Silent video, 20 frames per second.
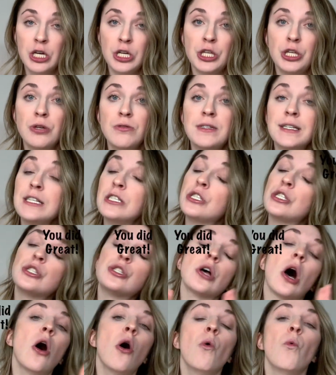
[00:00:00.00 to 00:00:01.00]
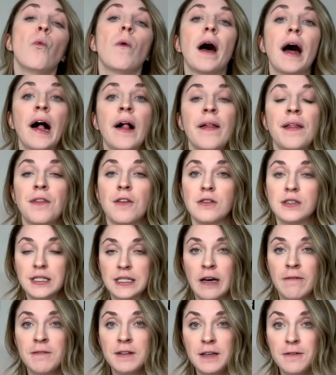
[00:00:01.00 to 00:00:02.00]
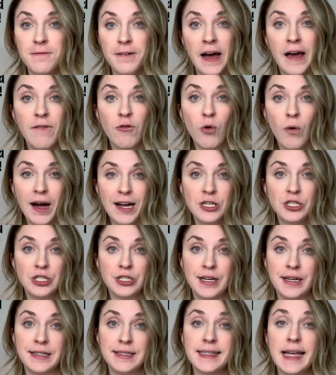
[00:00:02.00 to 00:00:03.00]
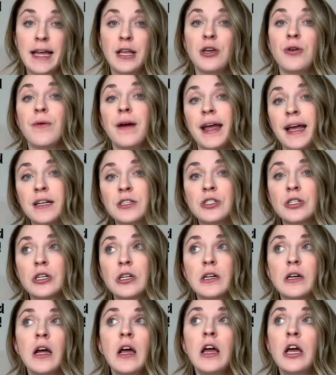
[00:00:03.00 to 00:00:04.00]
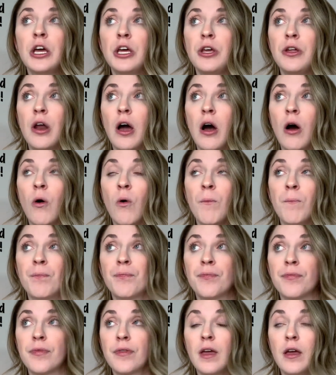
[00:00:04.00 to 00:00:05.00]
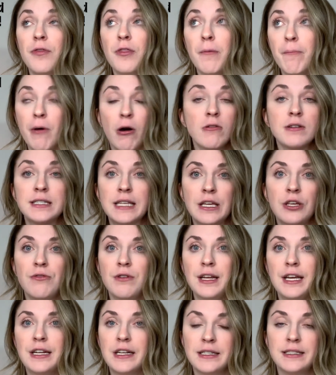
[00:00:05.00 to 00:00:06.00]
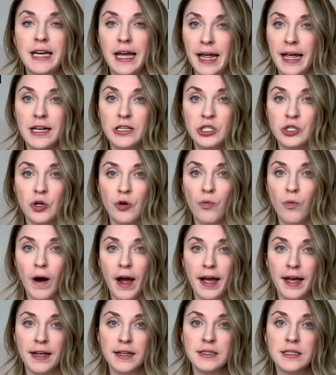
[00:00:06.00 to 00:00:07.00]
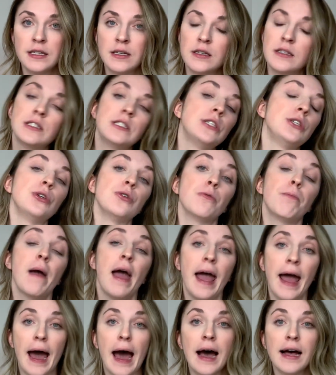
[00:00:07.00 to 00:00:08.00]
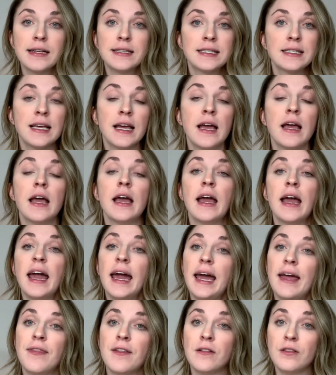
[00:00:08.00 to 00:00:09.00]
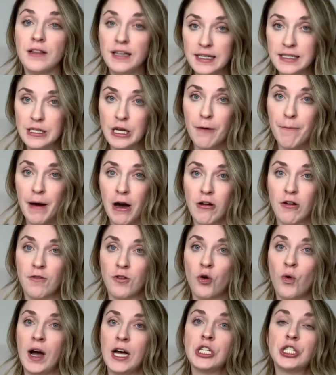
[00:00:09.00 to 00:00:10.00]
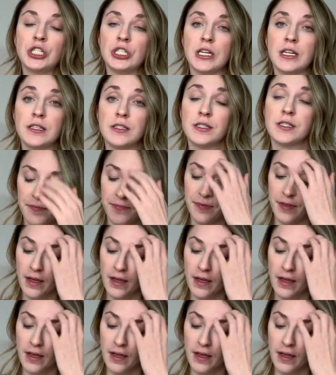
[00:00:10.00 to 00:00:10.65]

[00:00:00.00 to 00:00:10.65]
You did so well in those 75 questions and you answered, the most that you needed to answer right to pass in the least amount of questions.